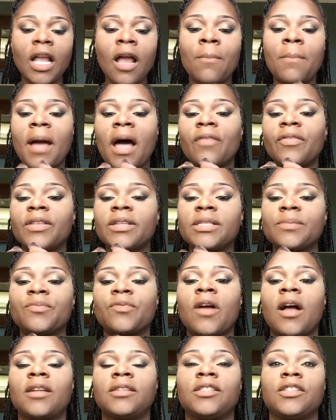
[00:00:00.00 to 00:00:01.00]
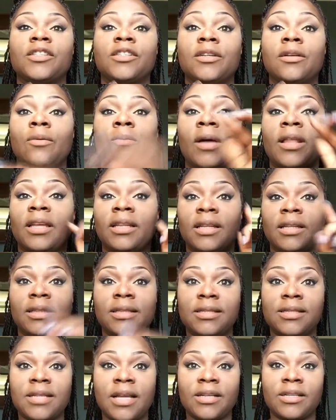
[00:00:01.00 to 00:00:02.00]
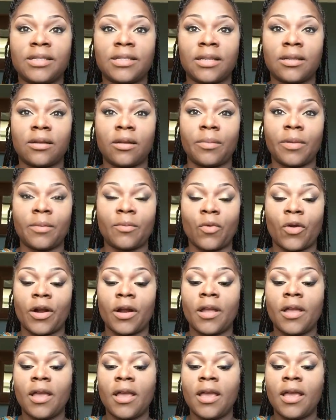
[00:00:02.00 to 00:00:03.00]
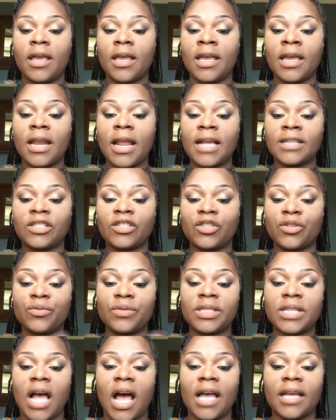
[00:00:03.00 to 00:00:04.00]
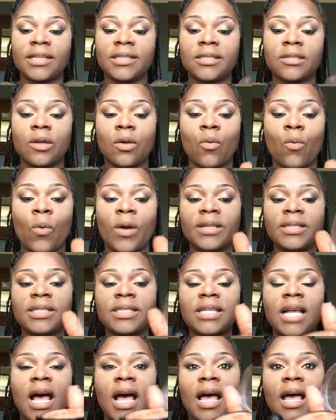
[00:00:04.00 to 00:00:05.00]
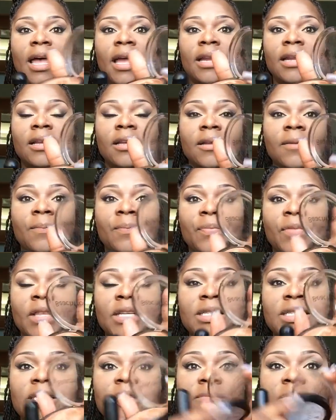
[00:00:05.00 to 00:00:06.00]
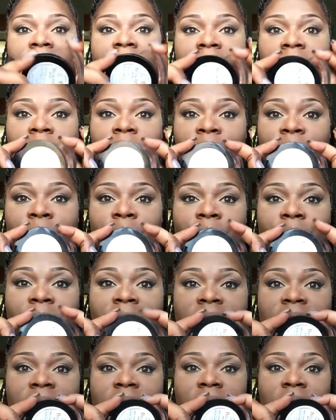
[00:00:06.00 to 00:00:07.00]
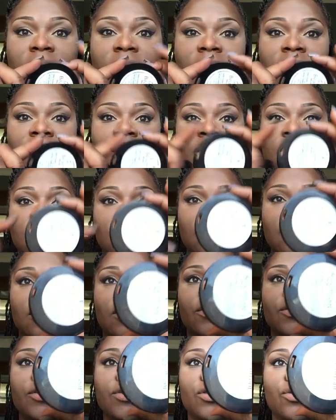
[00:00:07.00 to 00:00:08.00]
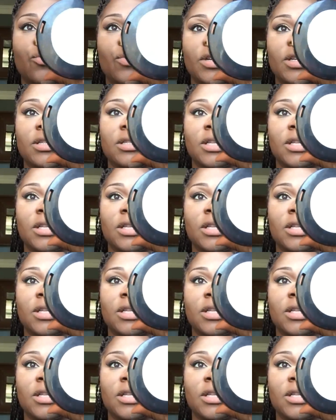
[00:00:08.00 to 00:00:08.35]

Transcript: About this bronzer, while I let this set just a little bit more, it has two sides. One side, this is Malibu, basically. There's three